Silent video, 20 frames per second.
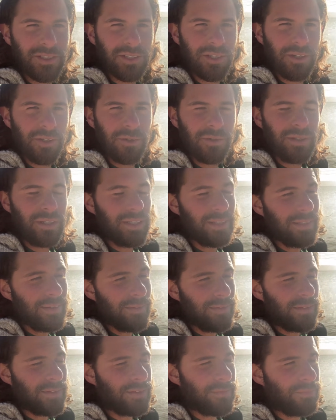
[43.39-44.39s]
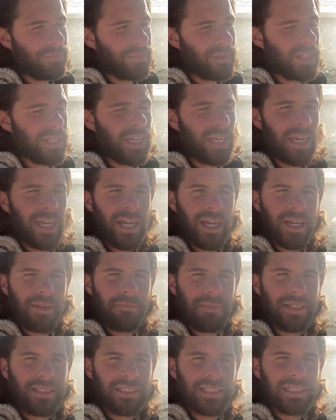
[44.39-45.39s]
So yeah,
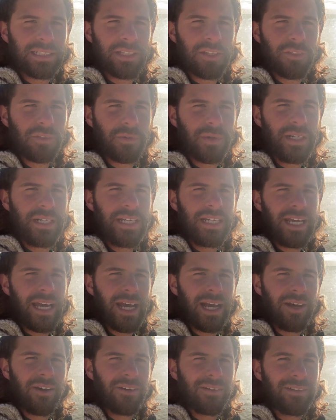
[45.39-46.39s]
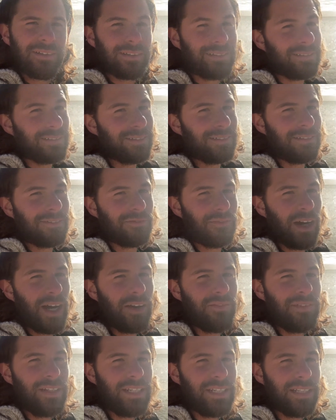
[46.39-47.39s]
basically three D out,
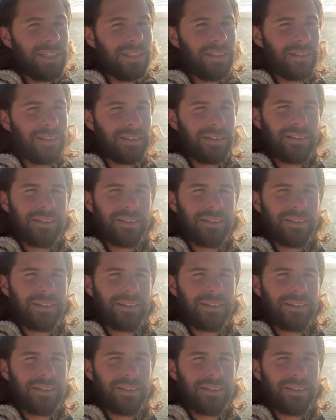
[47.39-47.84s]
five D in.